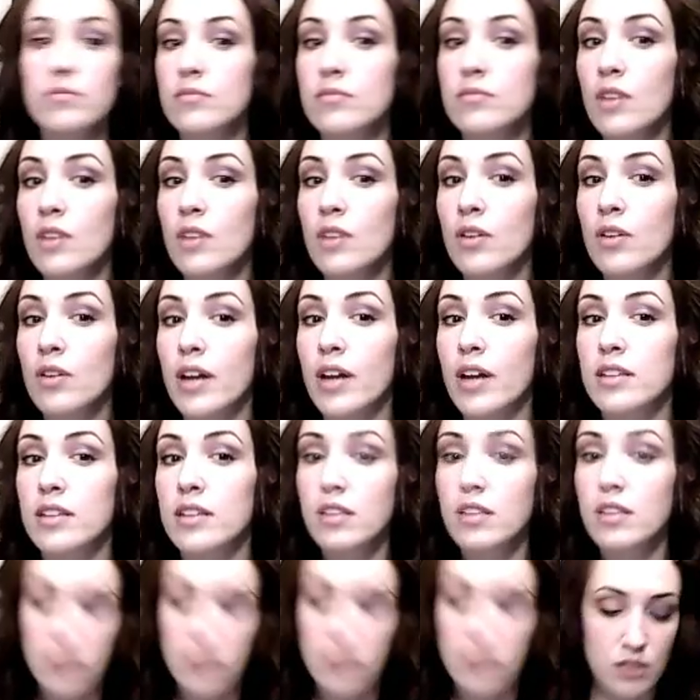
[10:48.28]
Okay,
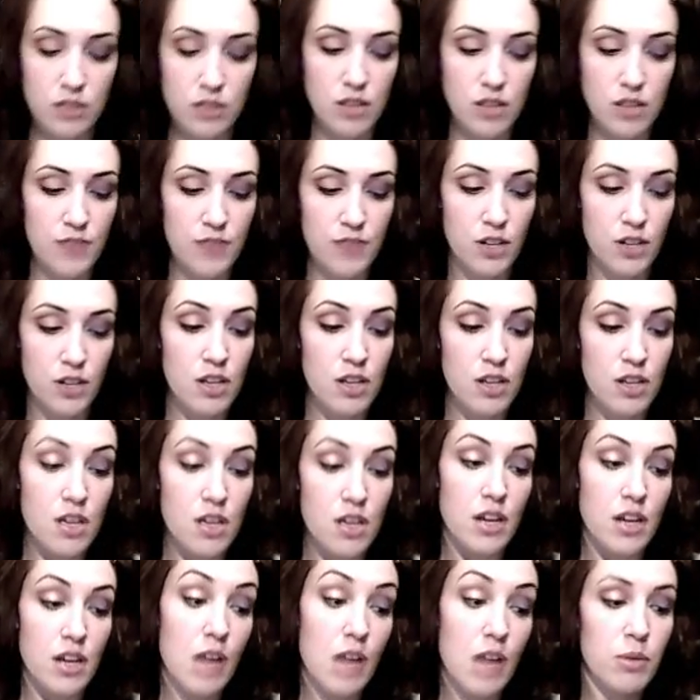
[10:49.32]
that's a little softer.
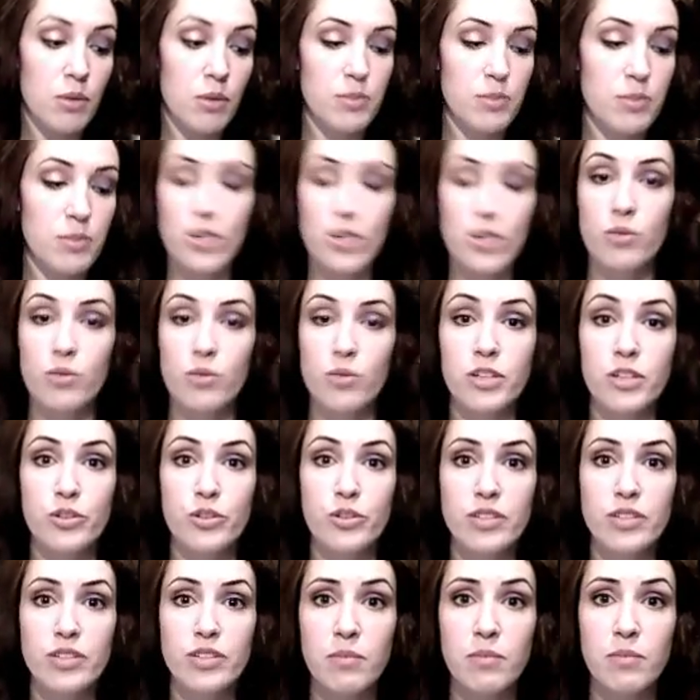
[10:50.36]
Now what I'm going to do
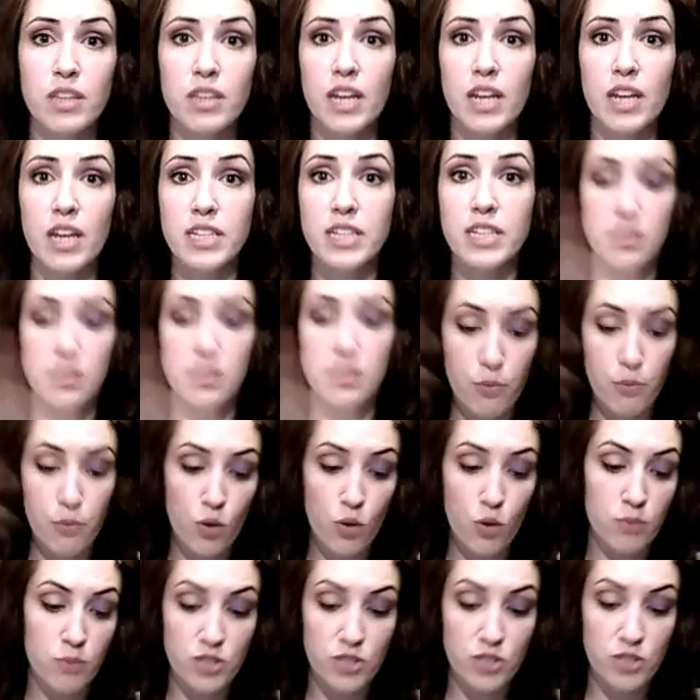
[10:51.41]
the same thing that I did
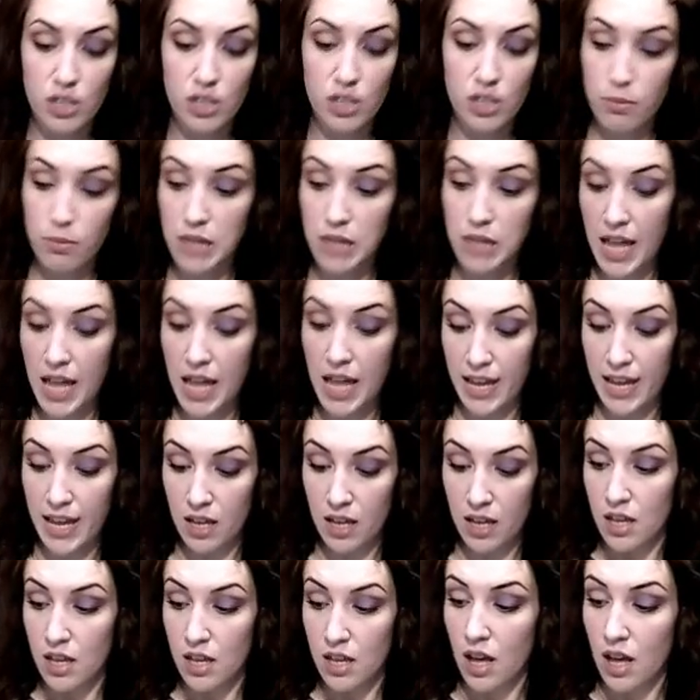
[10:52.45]
before. I'm just going to apply
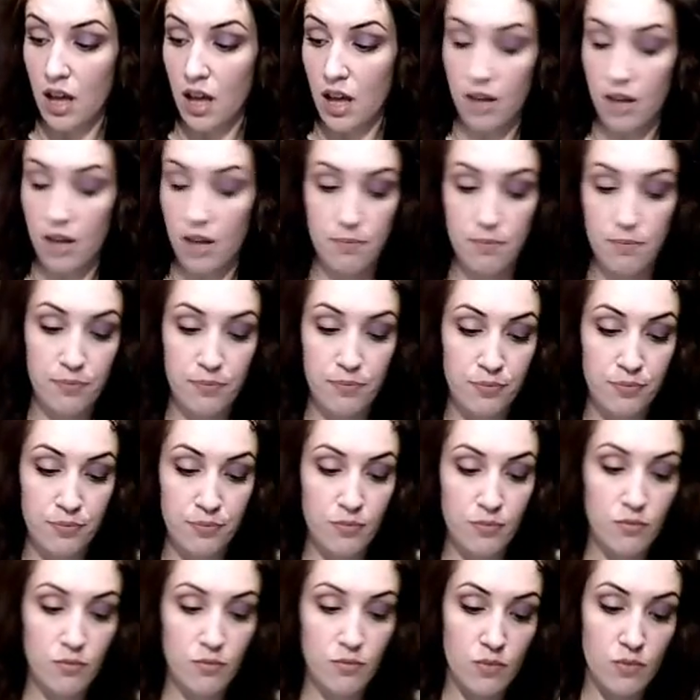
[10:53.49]

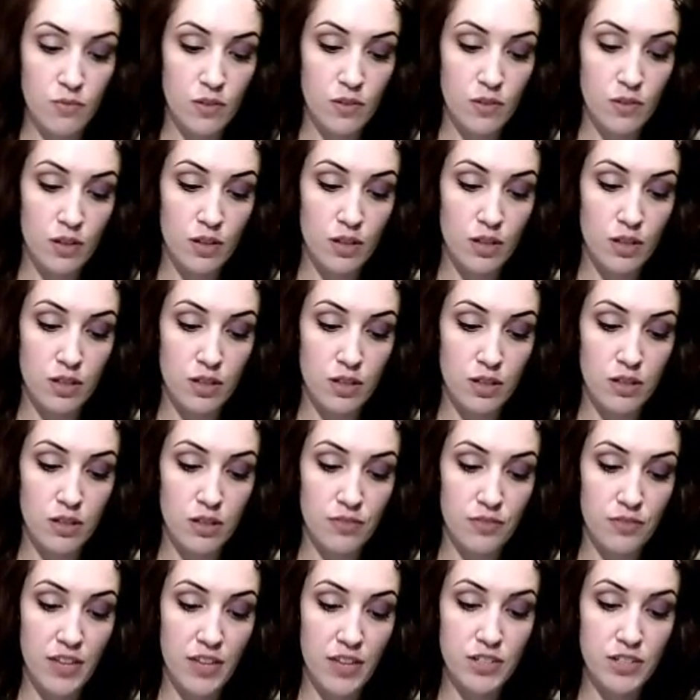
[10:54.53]

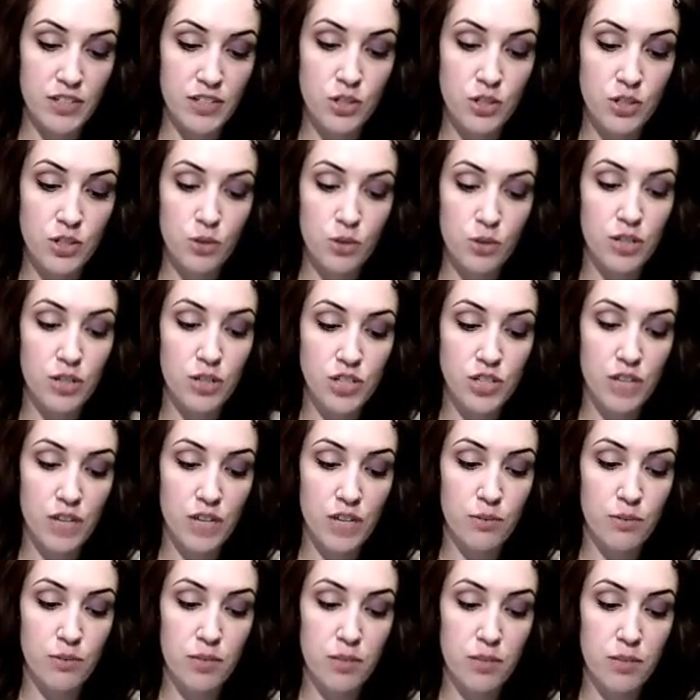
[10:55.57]
that nudie shade
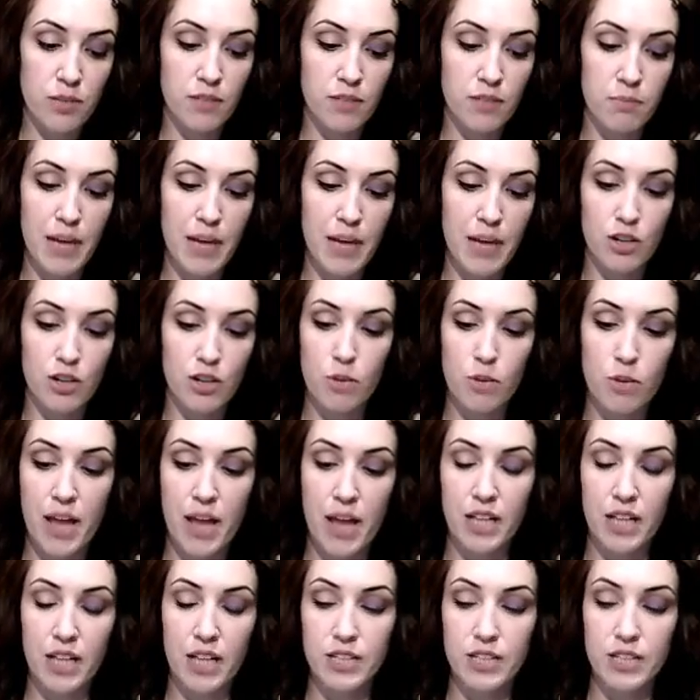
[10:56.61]
from the Bad Girl
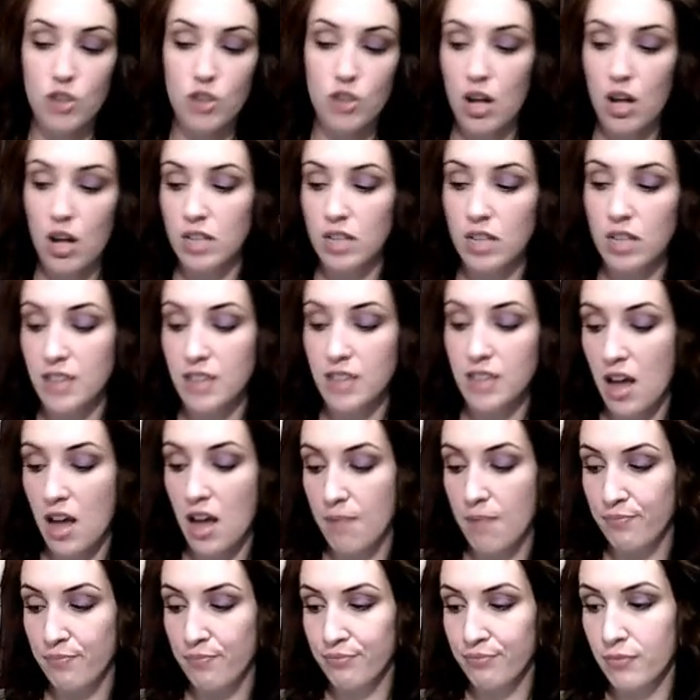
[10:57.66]
palette. It's called,
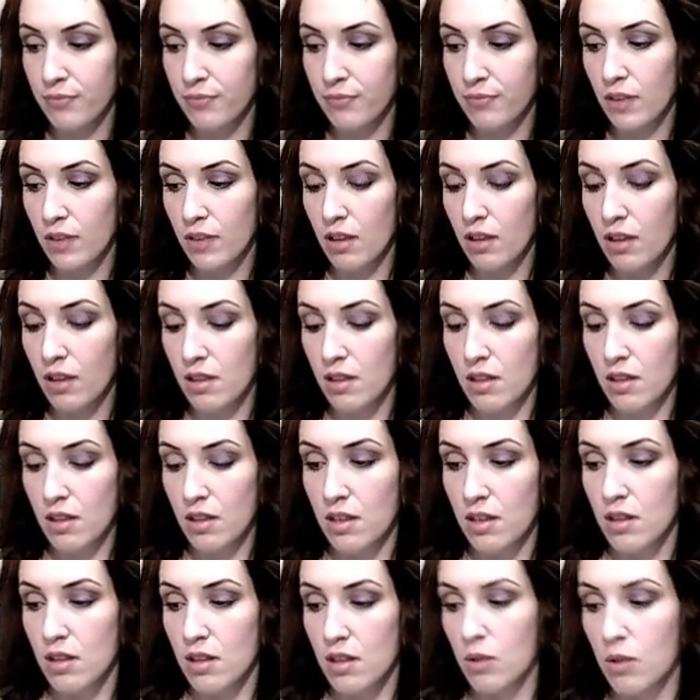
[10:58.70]

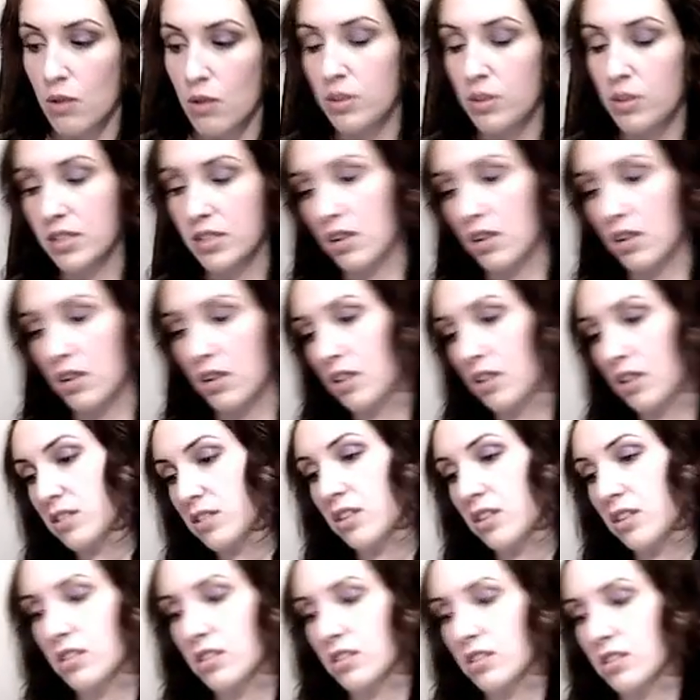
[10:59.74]
what is it called?
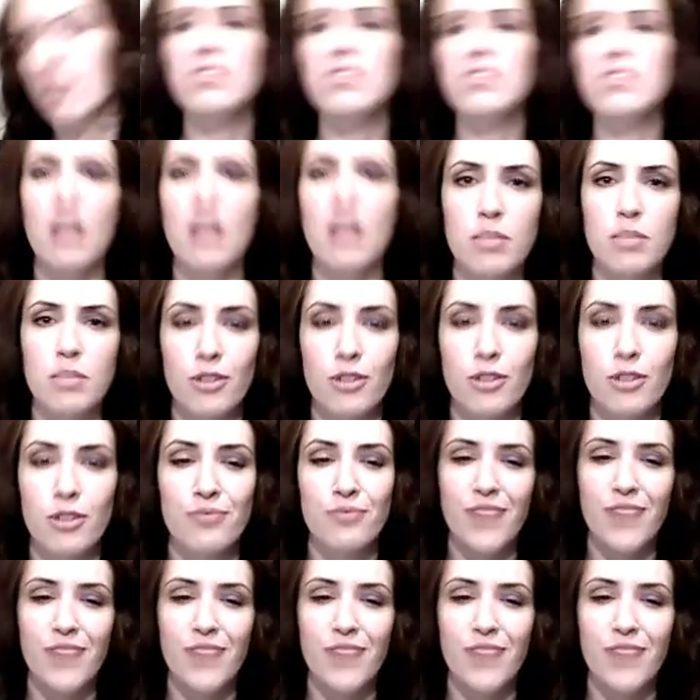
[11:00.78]
It's called Gullible.